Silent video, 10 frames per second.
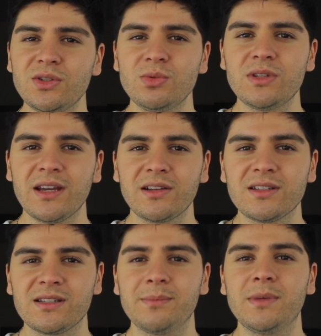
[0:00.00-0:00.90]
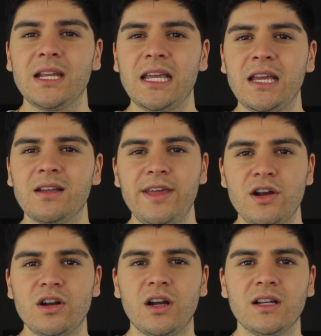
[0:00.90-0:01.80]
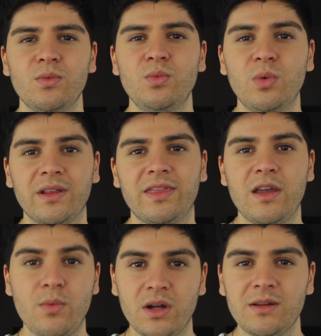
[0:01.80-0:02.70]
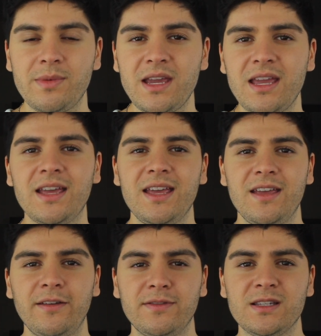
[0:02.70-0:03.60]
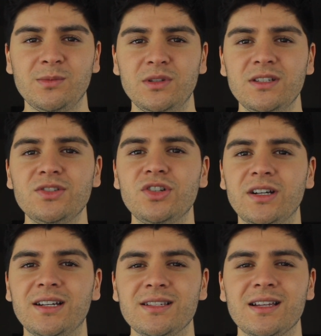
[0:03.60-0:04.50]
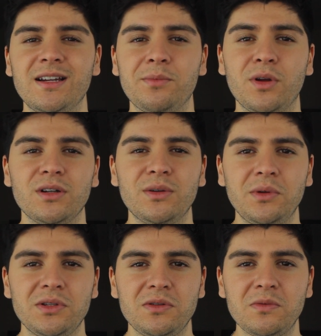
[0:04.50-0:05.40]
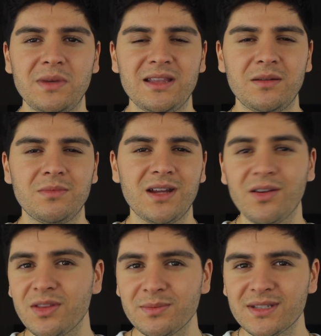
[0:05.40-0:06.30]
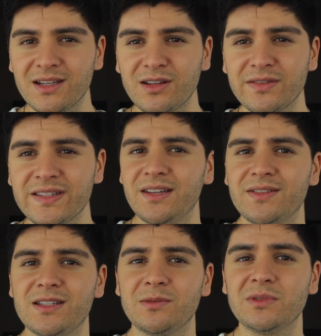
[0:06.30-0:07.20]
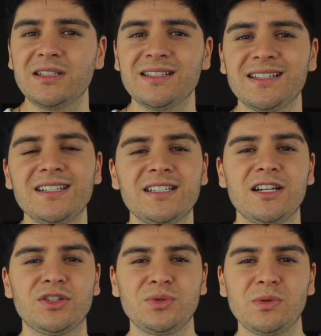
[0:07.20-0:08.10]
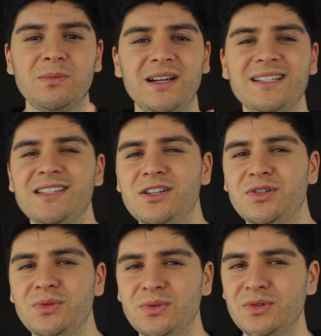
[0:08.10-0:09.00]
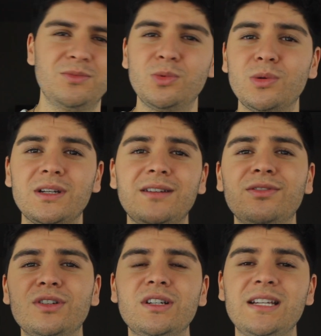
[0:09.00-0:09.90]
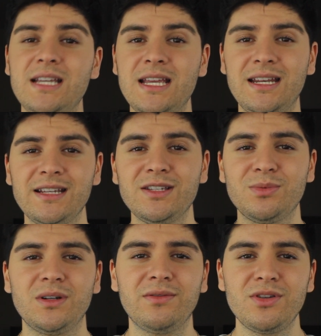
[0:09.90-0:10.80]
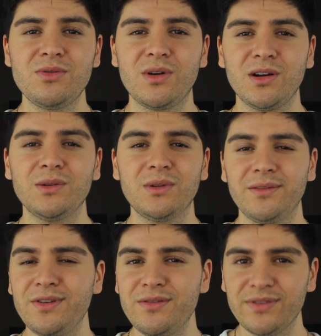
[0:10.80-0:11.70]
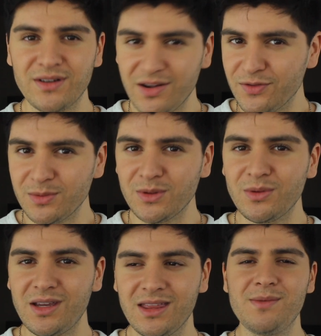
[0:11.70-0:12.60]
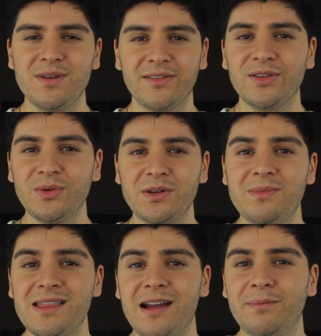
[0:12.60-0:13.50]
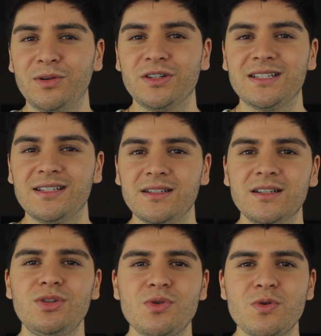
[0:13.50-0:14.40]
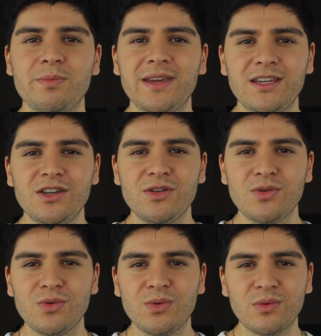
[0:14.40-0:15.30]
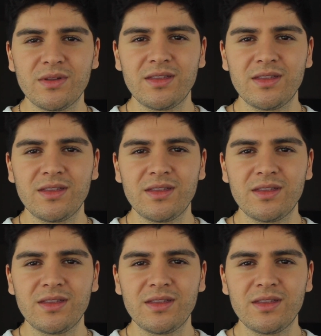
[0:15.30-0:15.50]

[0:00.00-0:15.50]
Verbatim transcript: to tell somebody they are not what they want to be. If someone is trans, I am not going to make them doubt themselves. If someone is asexual, bisexual, whatever it is, whatever you are, whatever you feel comfortable with, I'm never going to be that person to make you